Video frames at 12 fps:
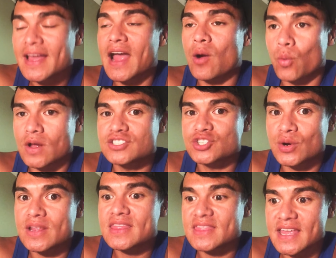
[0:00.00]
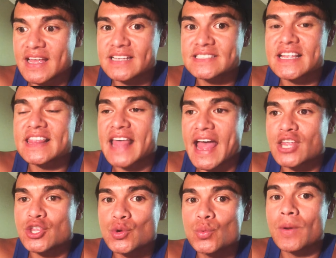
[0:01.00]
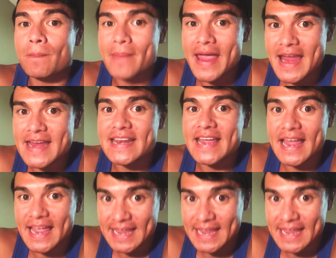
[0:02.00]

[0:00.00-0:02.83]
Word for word: and what certain things that you remain